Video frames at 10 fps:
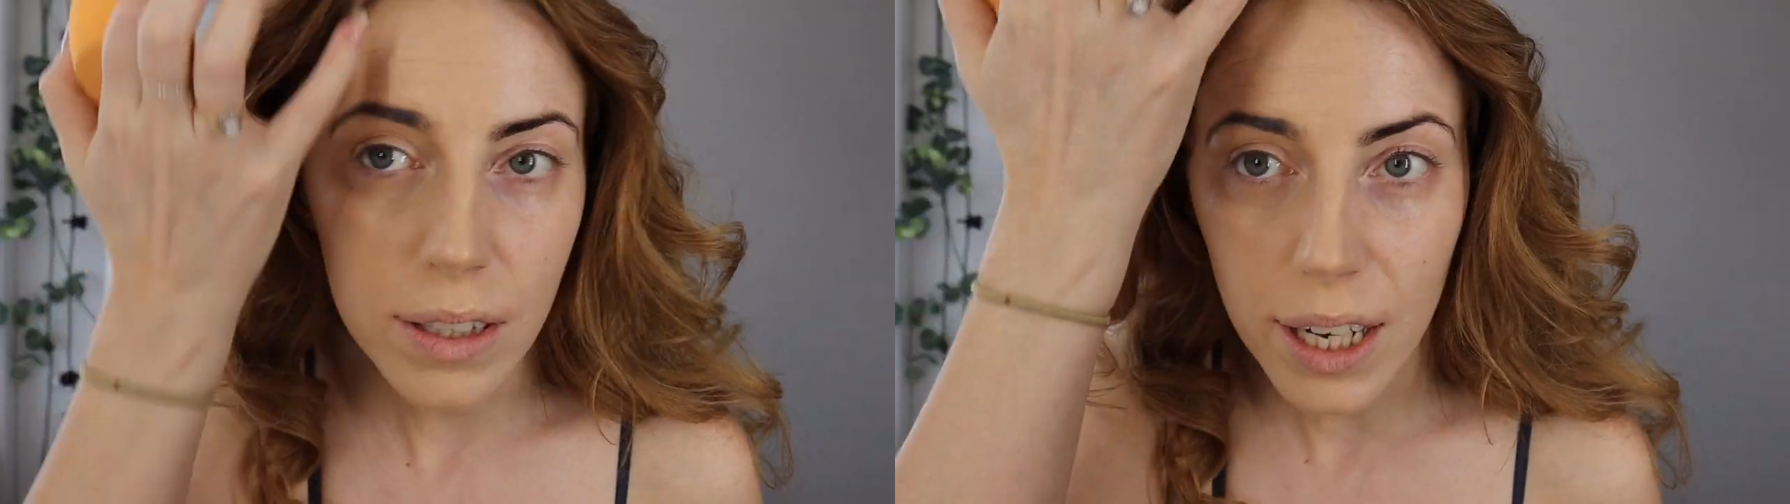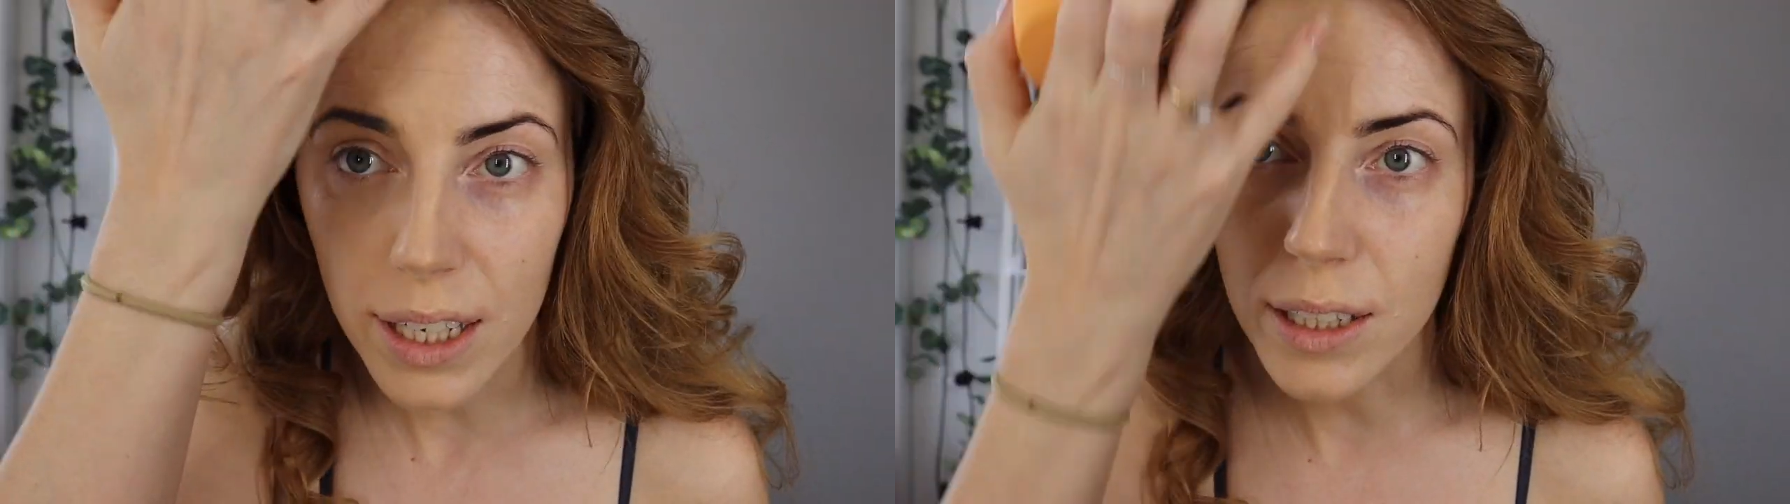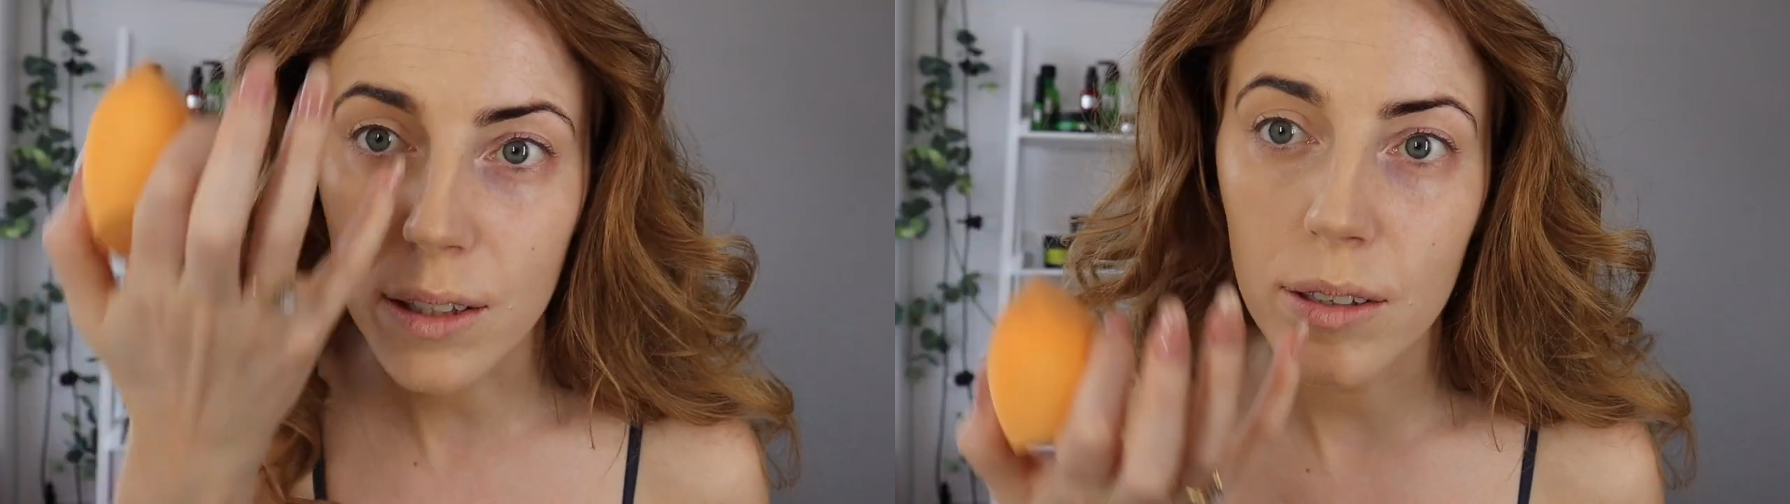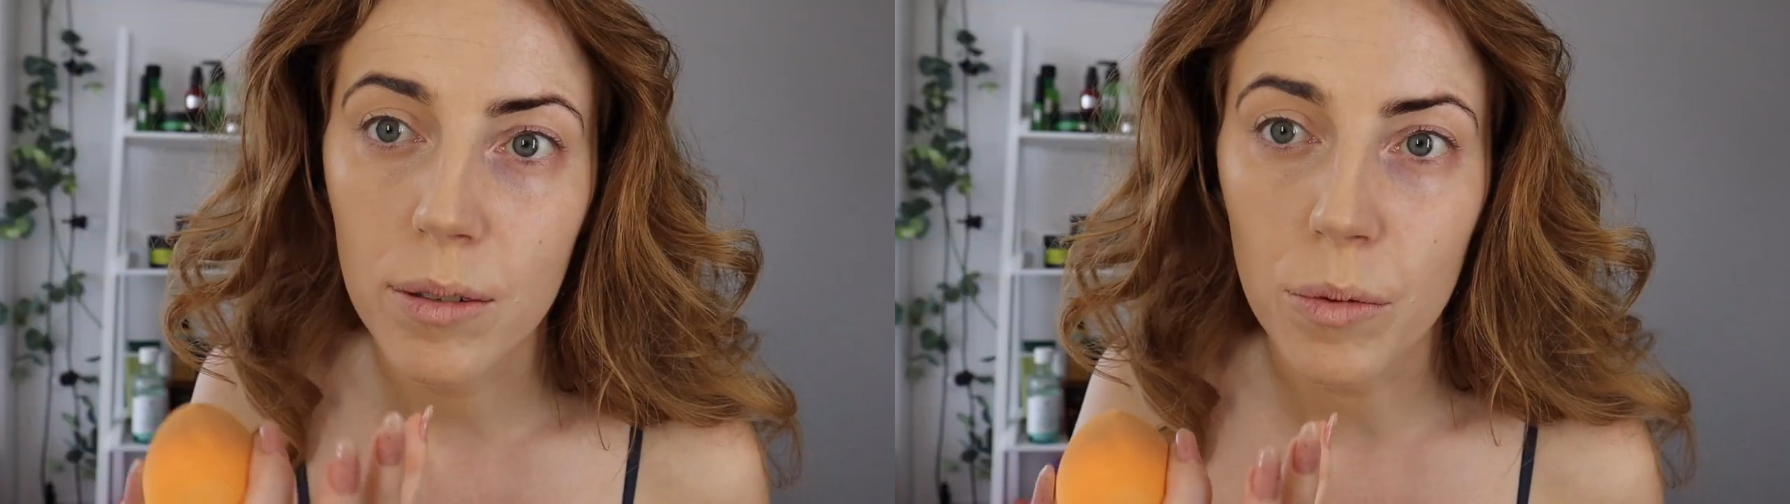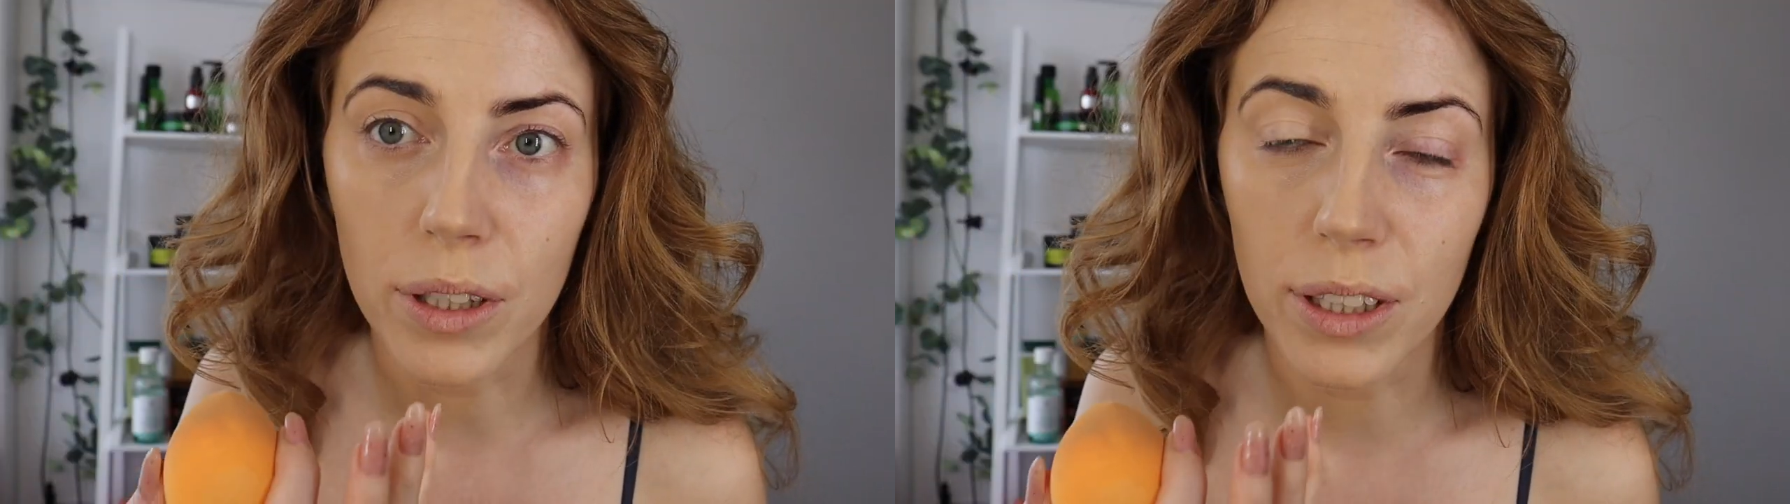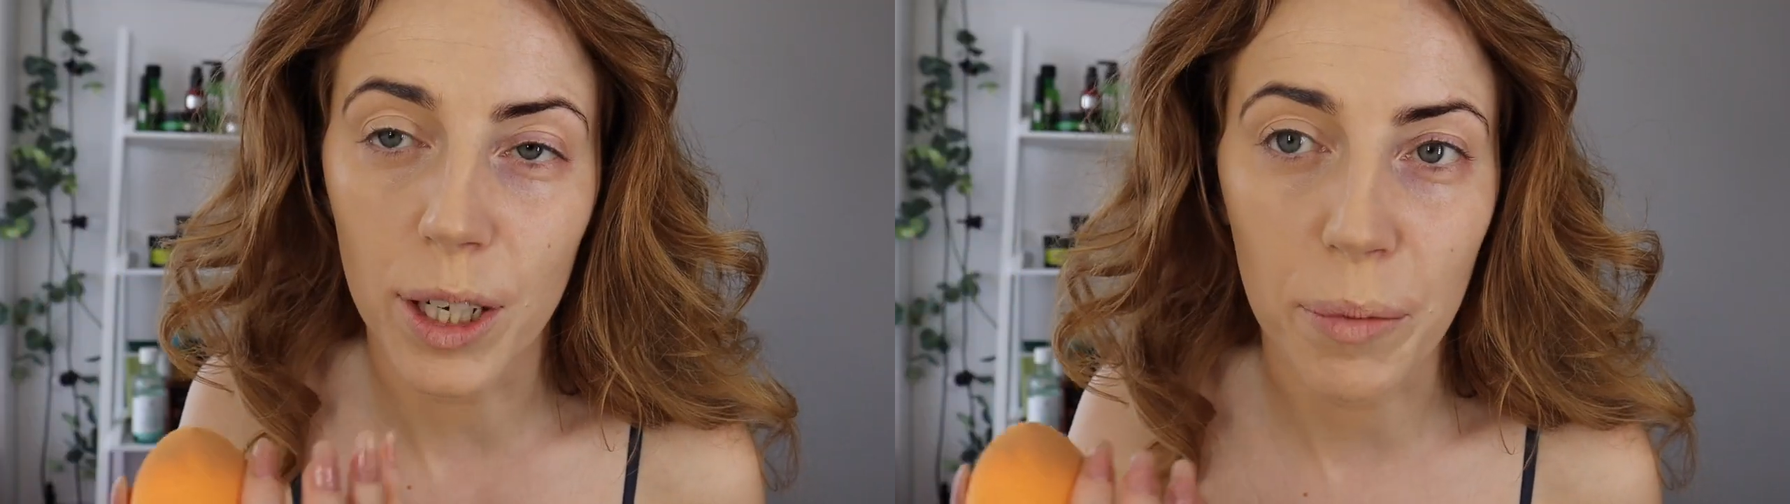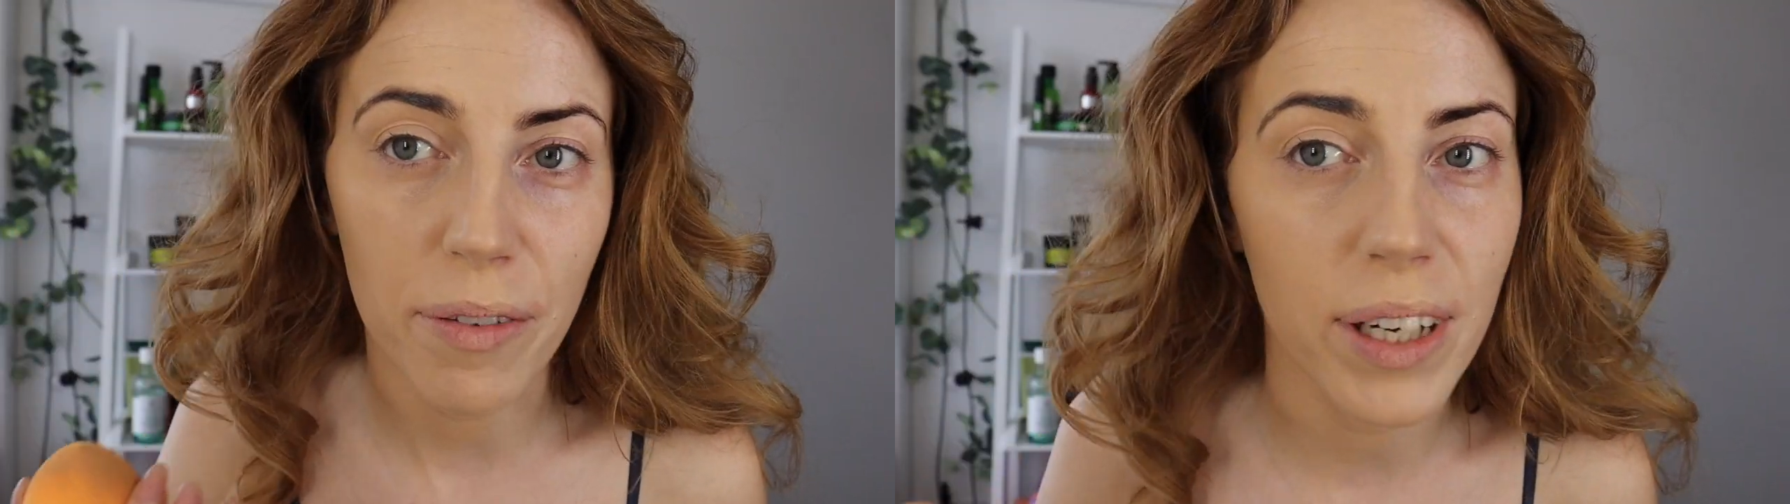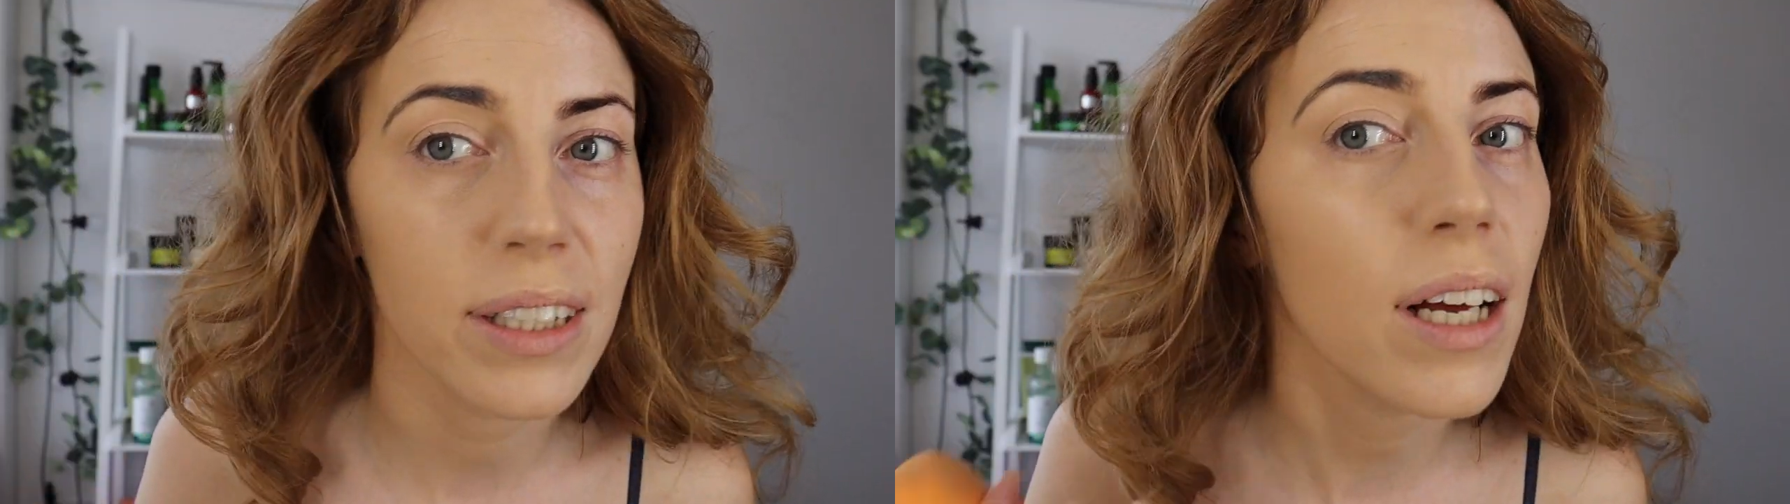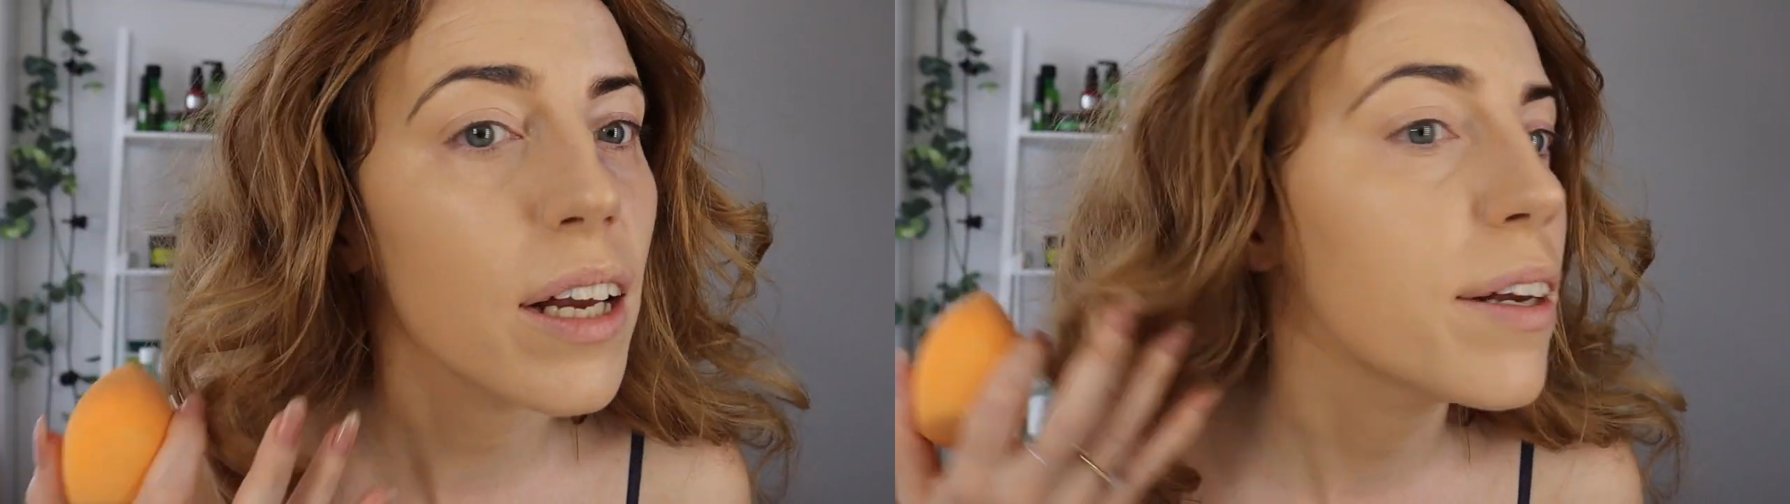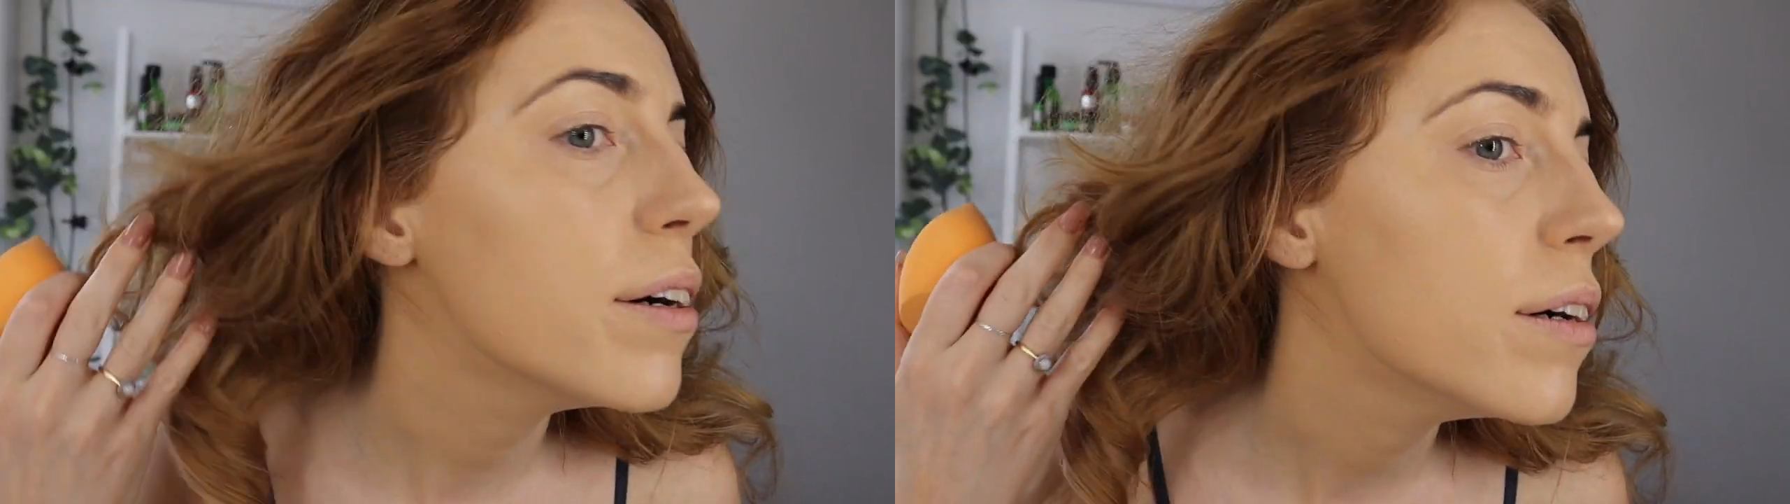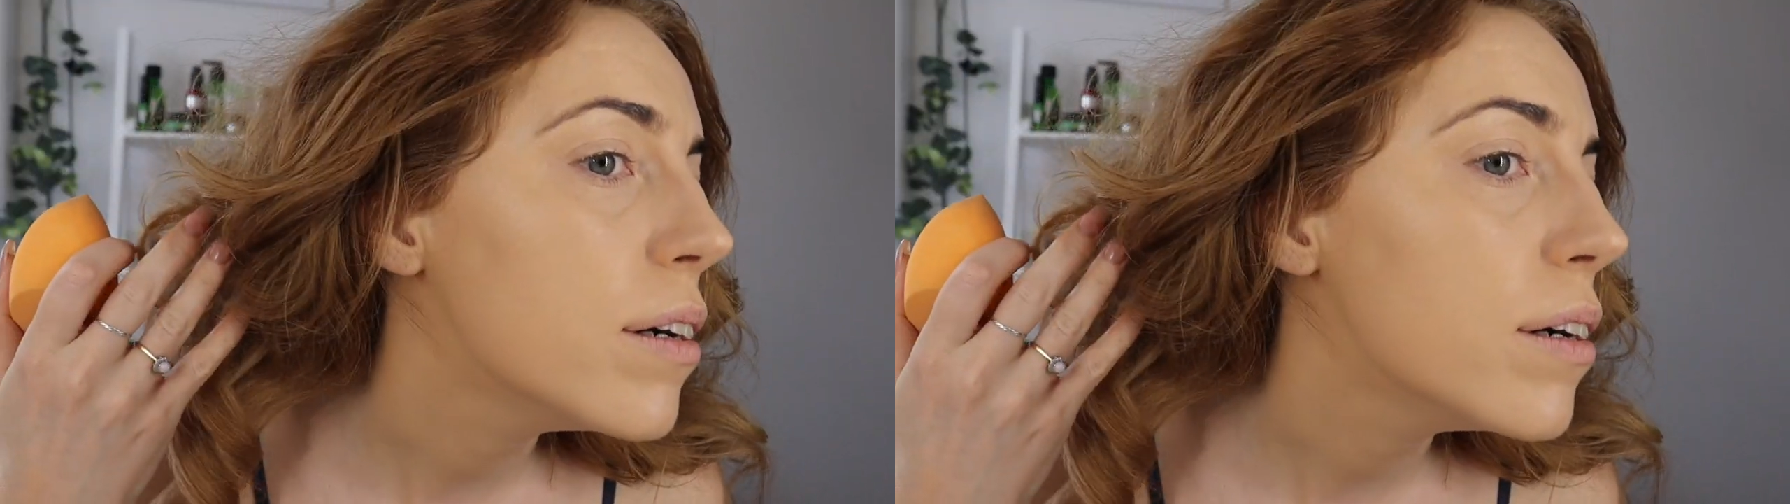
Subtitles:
So that is one side of my face done.